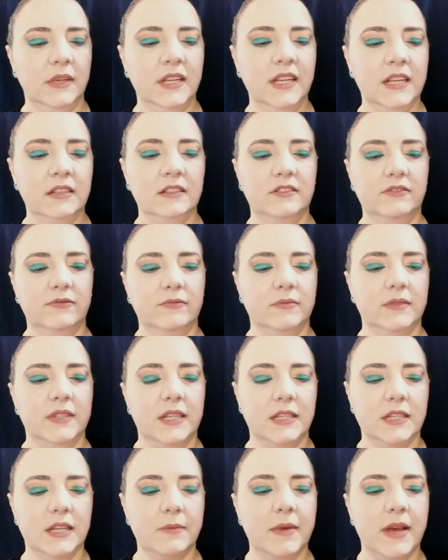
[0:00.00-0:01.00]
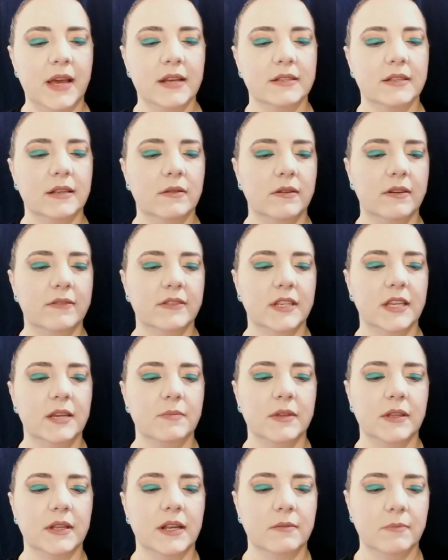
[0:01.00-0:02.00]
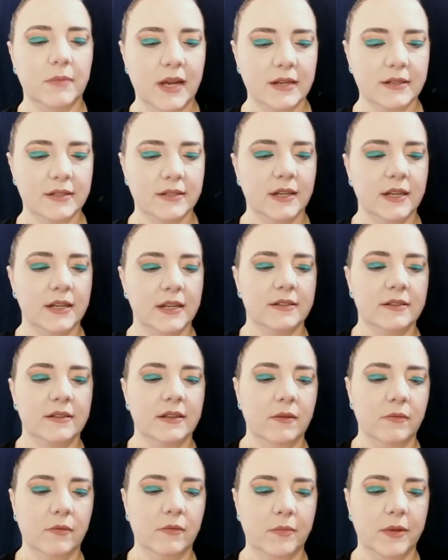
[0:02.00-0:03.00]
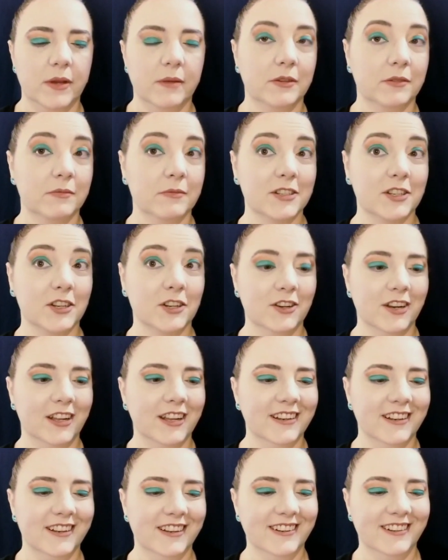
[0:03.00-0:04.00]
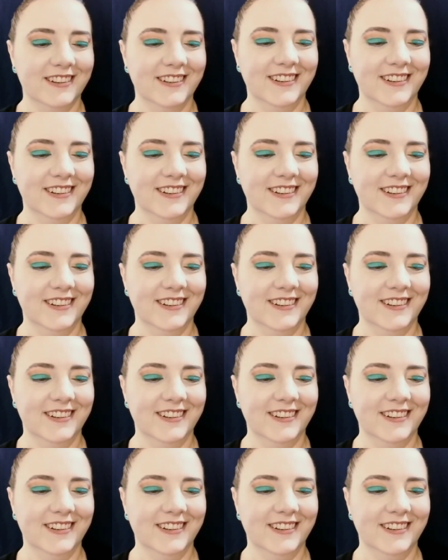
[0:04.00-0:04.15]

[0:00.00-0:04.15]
TJ Maxx, I'll have to keep the box nice. I won't be able to return it.